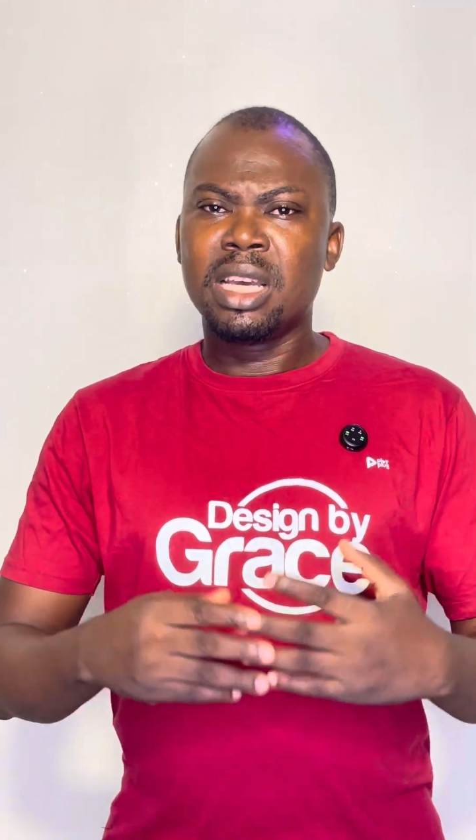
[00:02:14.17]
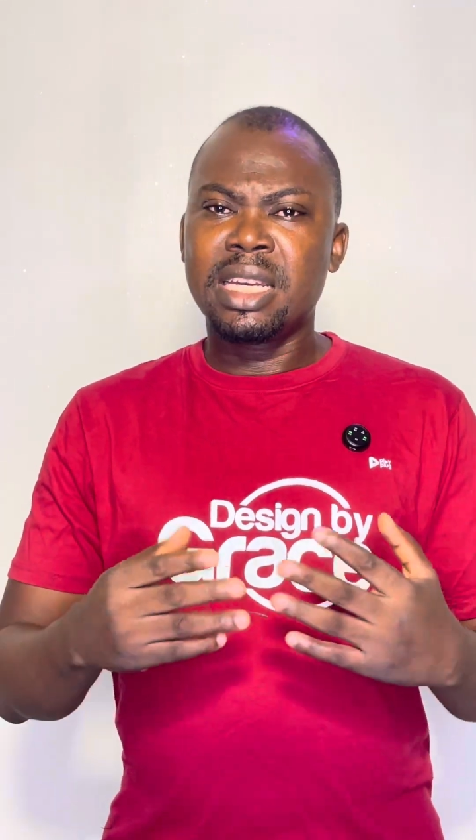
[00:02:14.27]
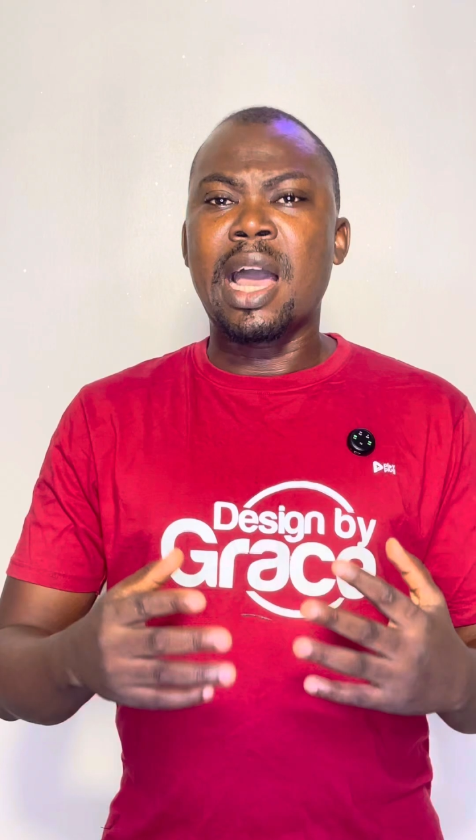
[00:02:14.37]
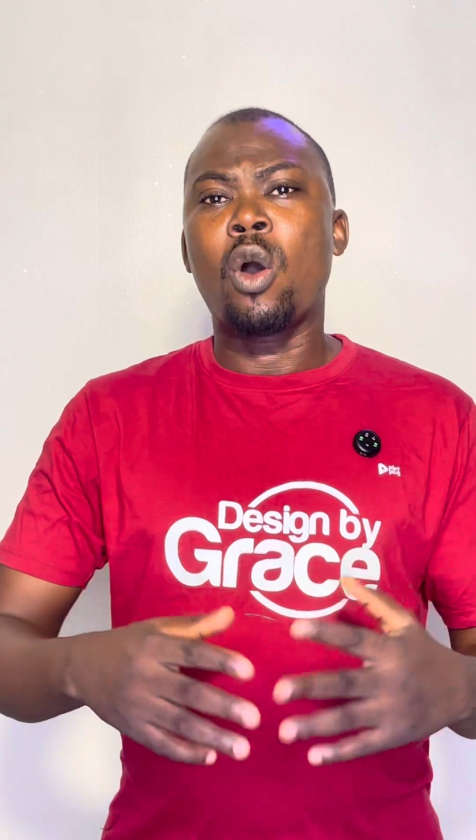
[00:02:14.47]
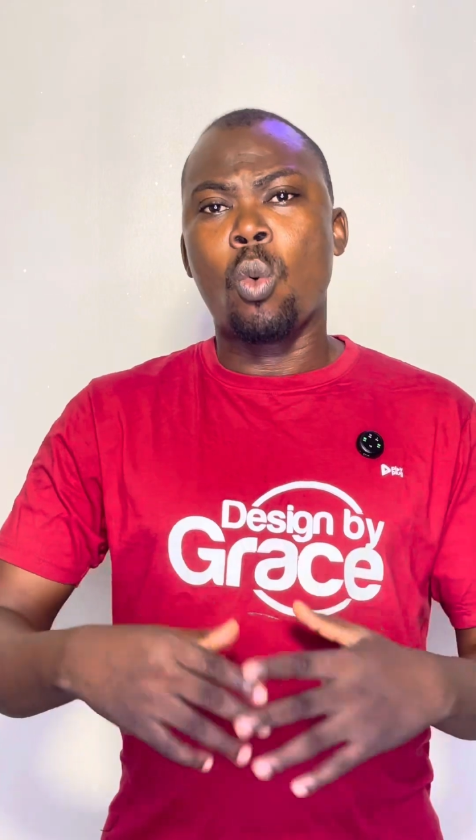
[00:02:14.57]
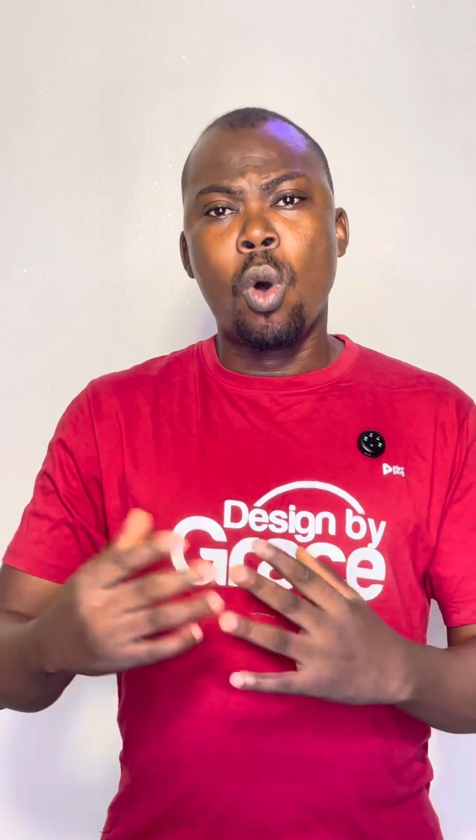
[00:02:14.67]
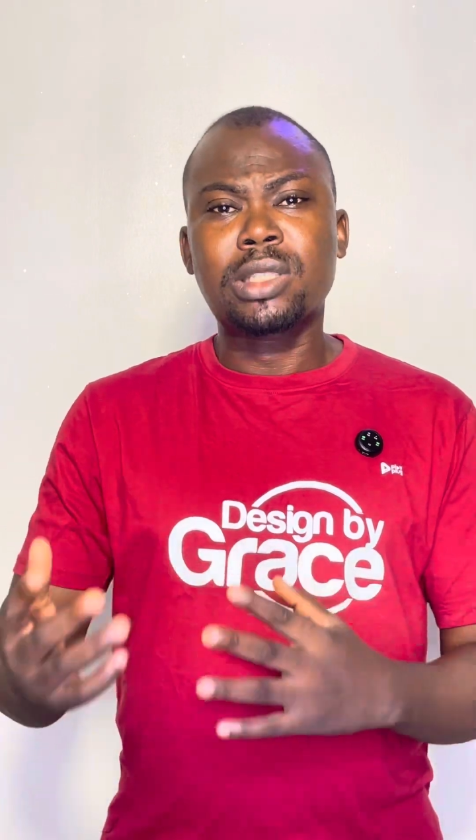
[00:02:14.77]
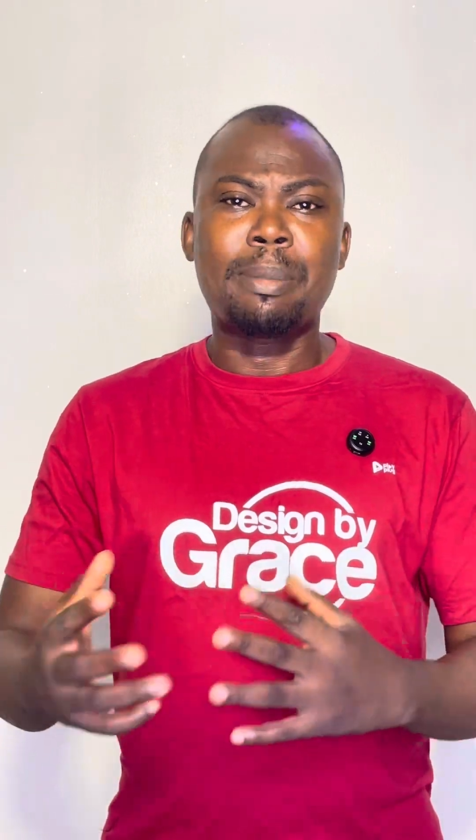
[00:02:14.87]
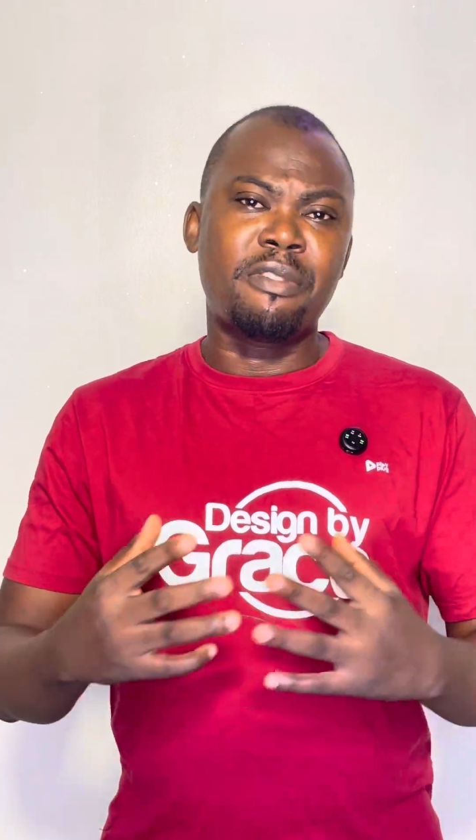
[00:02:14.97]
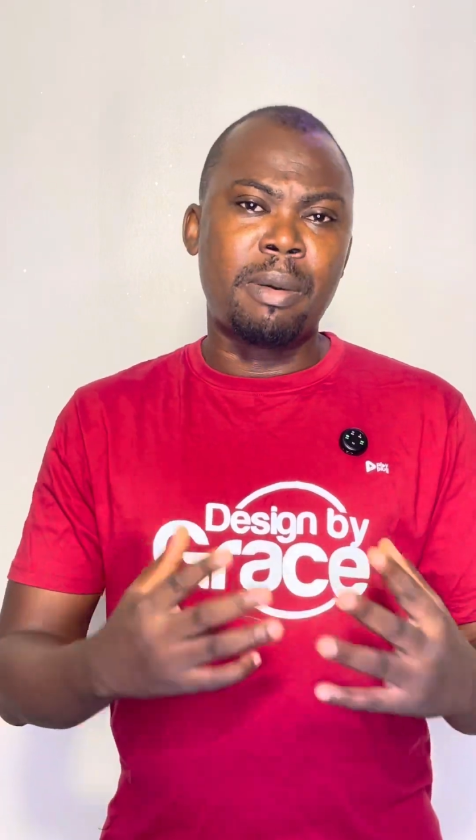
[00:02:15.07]
Now, what
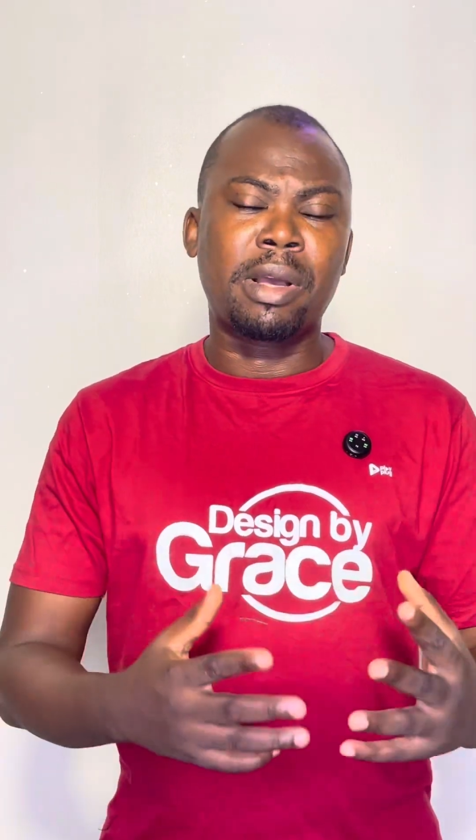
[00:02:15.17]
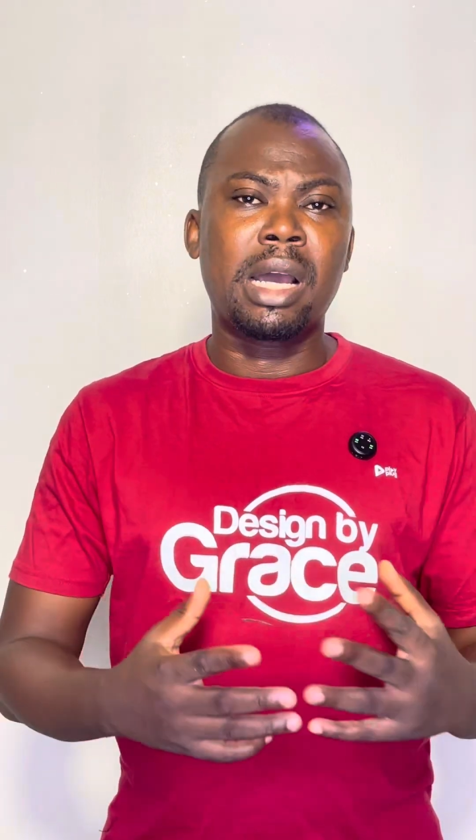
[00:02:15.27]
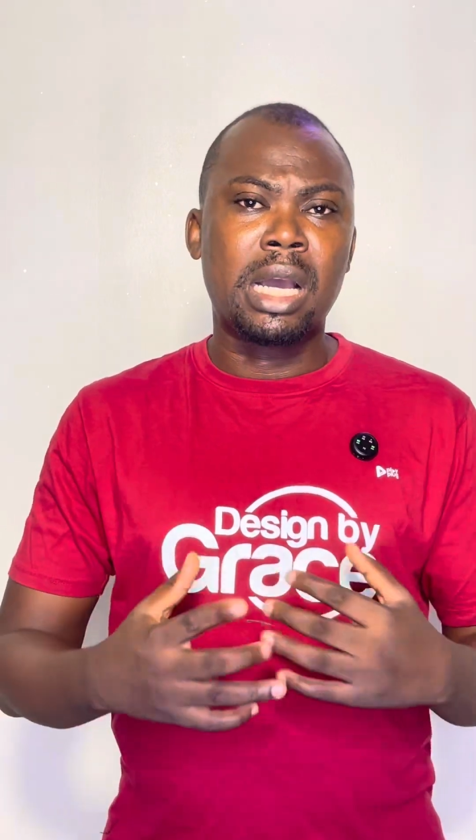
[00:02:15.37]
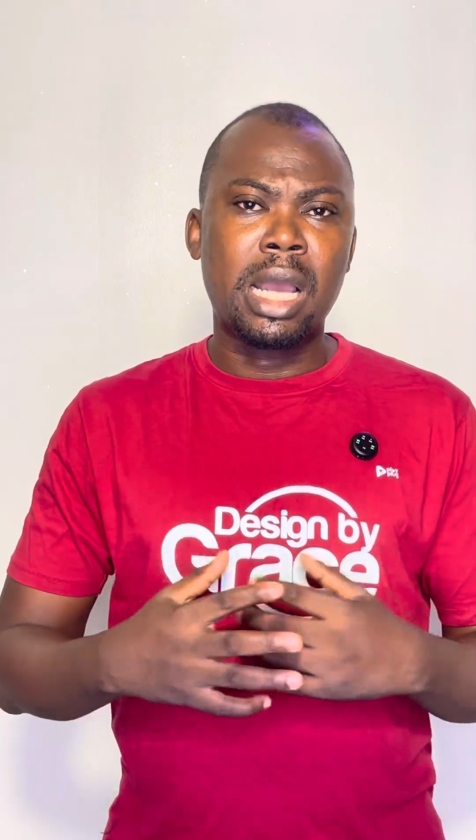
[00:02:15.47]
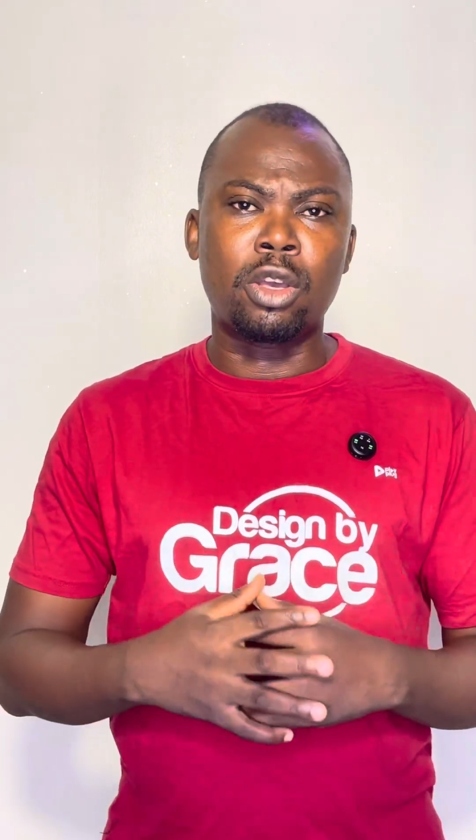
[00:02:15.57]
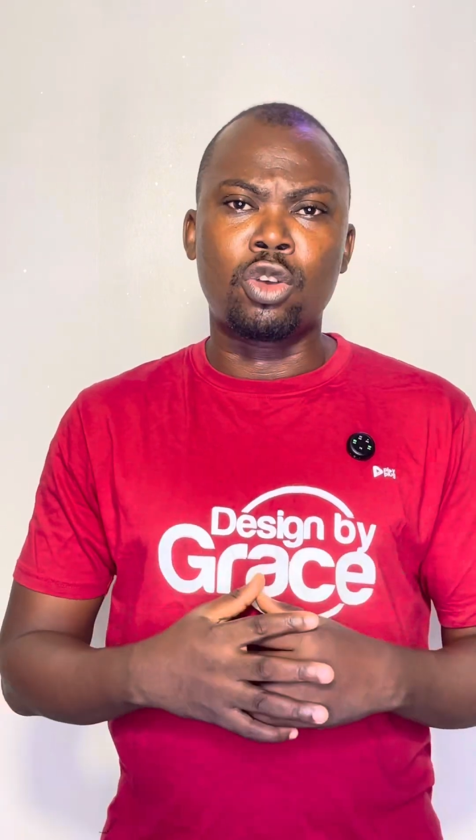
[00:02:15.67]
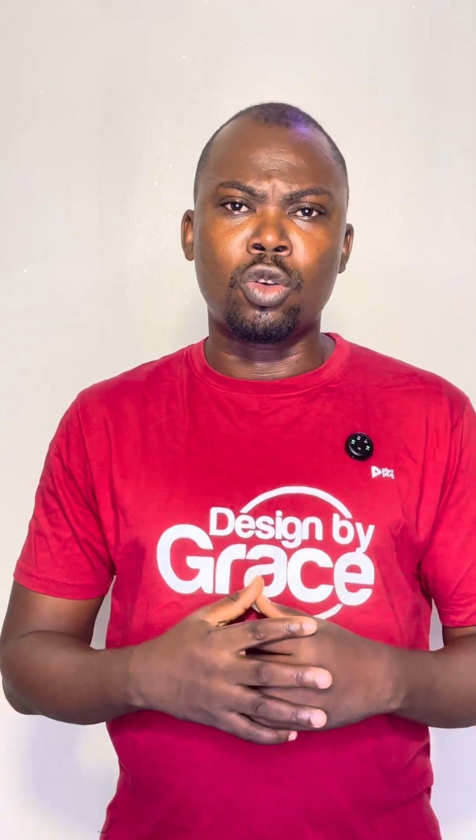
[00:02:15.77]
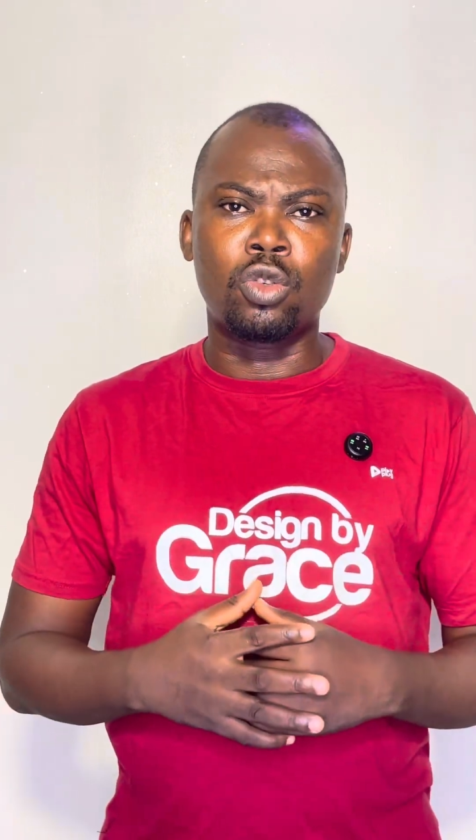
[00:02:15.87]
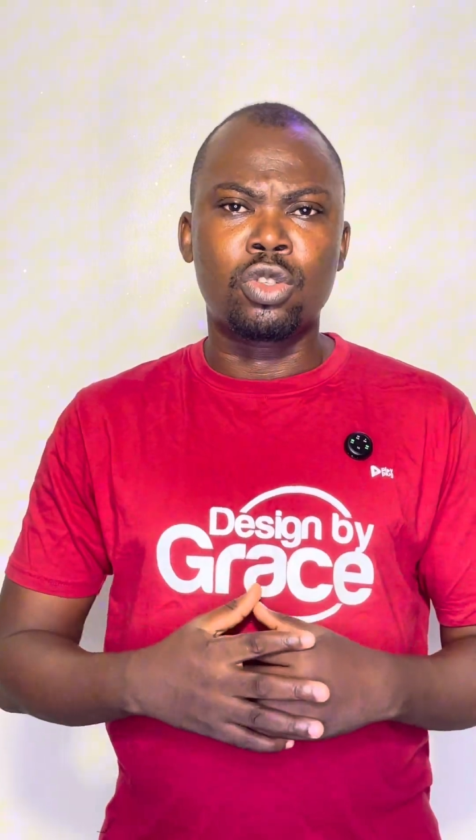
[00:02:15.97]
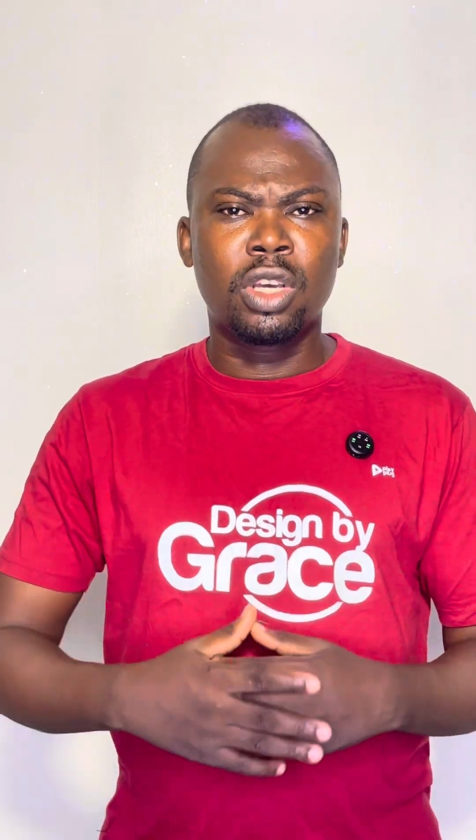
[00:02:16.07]
type of amplifier can you
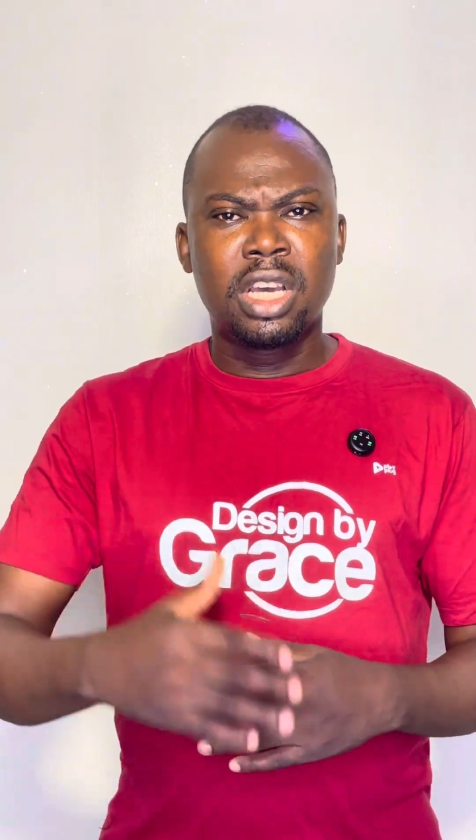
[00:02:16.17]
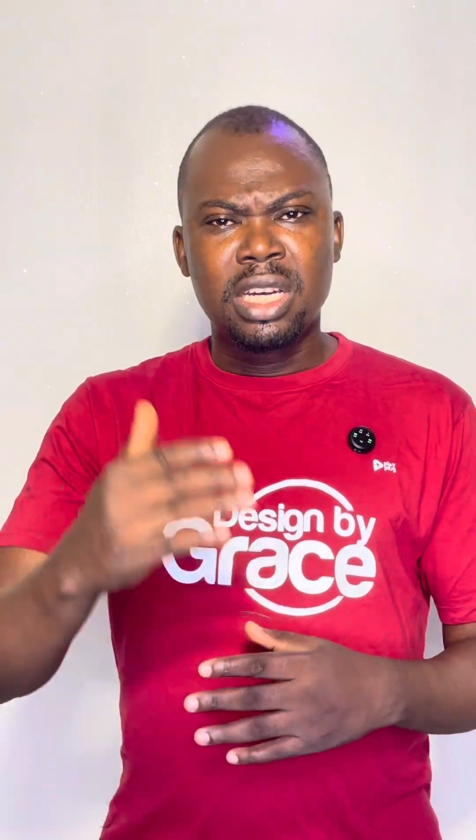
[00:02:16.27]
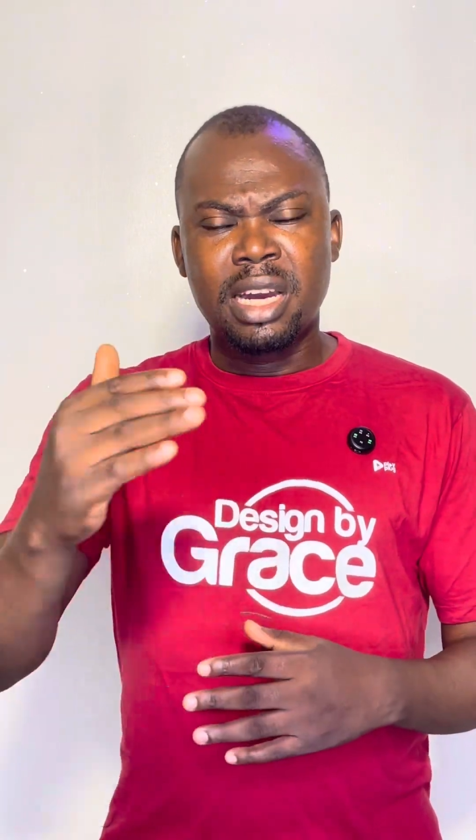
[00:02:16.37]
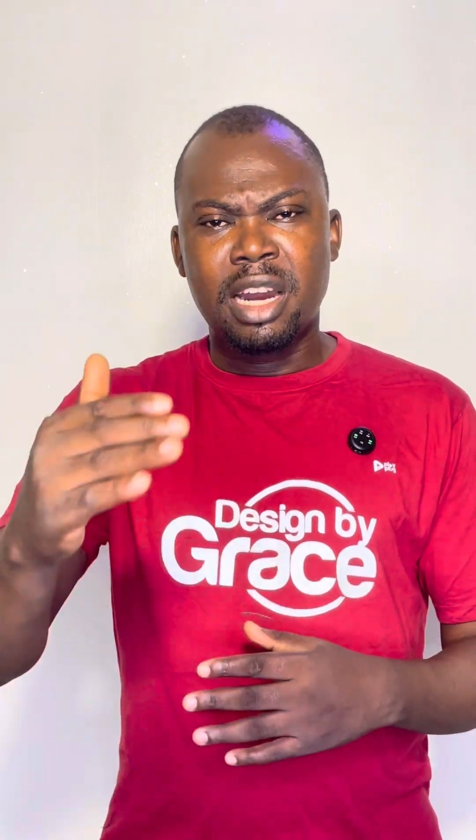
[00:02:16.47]
use? They